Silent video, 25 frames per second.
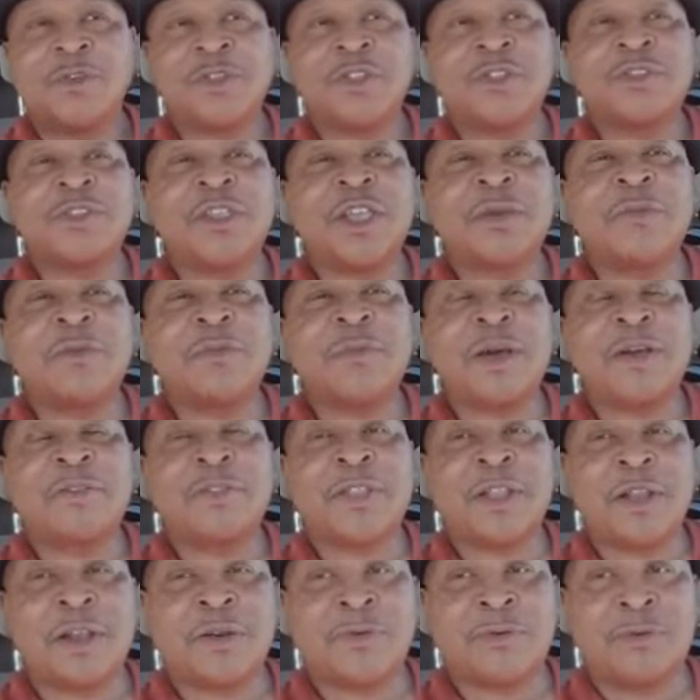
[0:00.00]
For the same
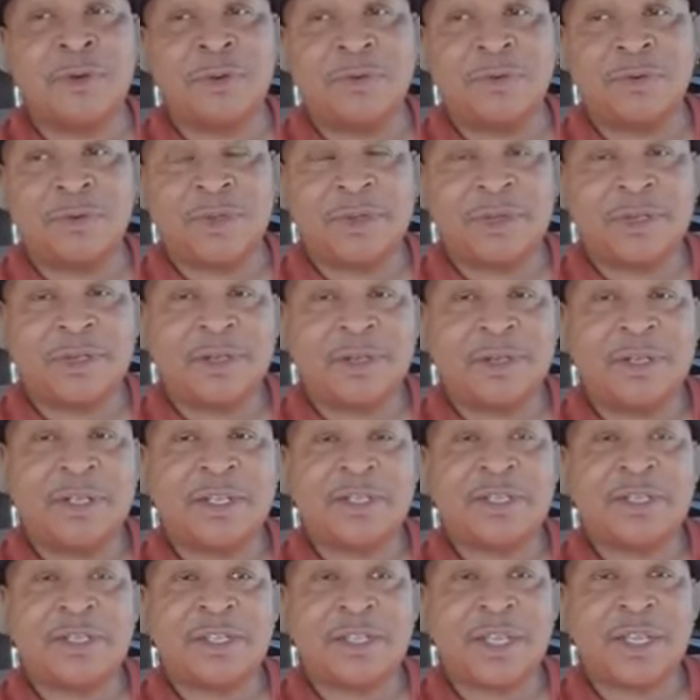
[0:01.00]
amount that I wrote,
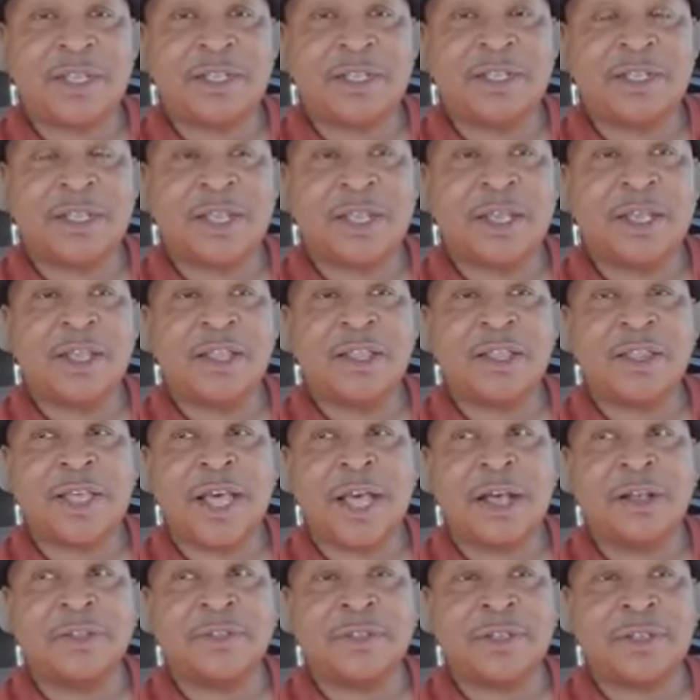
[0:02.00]

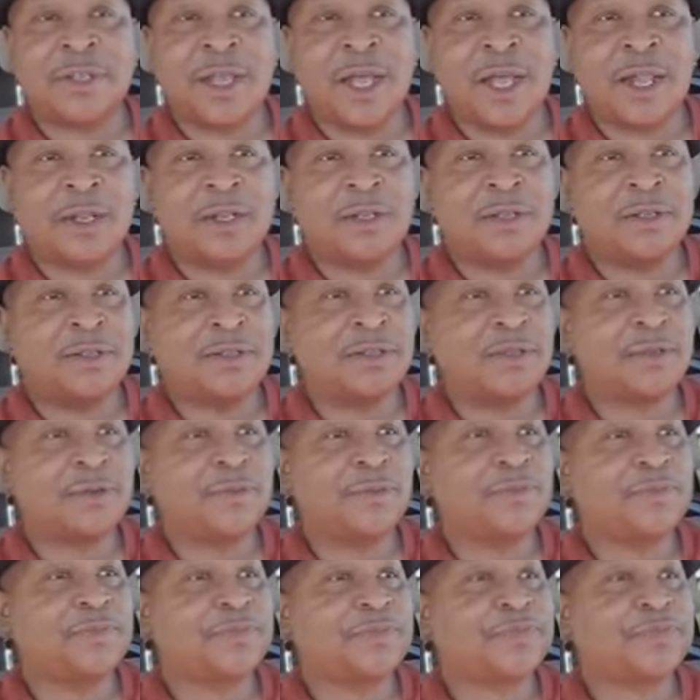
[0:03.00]
$6,000.